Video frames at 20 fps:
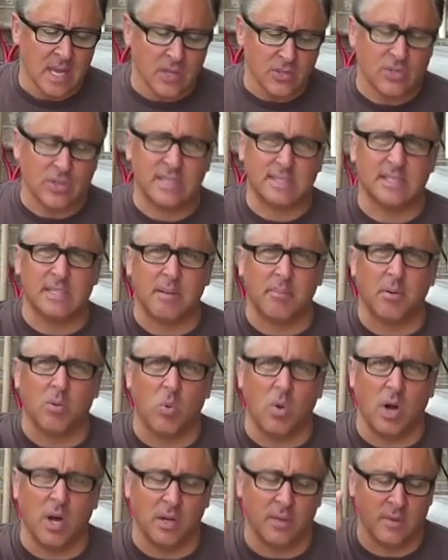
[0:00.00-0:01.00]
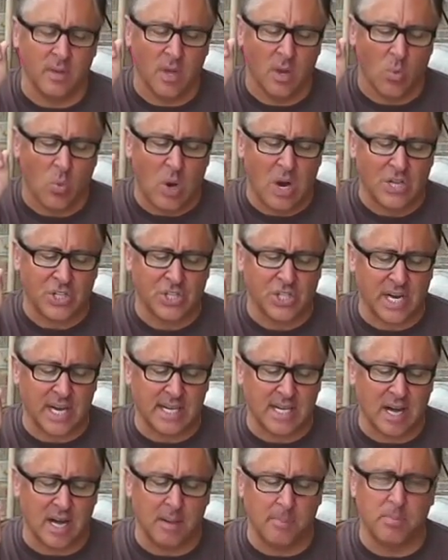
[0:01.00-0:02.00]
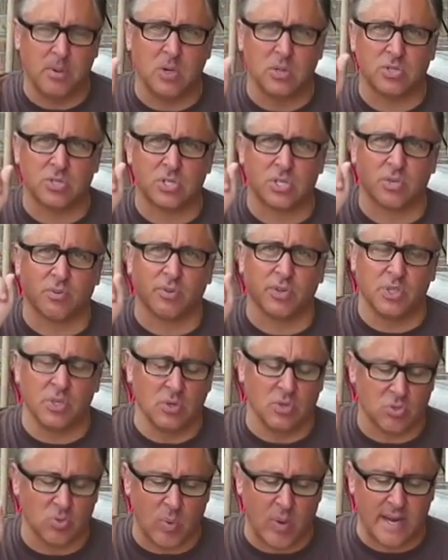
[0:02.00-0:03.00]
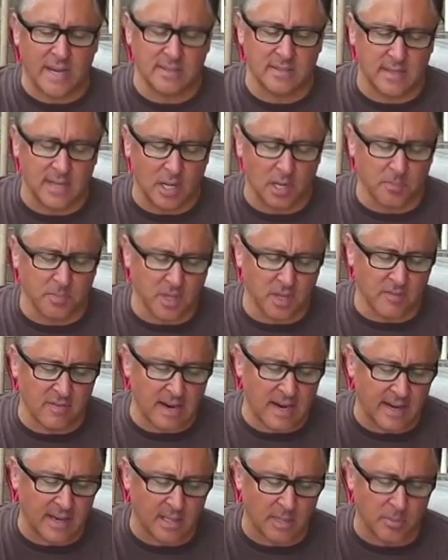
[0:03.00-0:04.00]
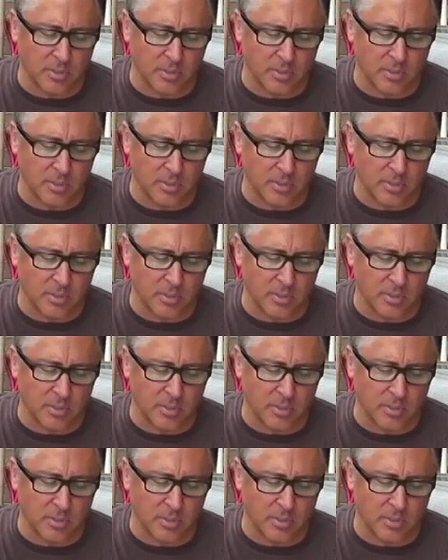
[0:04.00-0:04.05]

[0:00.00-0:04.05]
So that's number one. Why should I compost? Is to reduce waste and help the environment.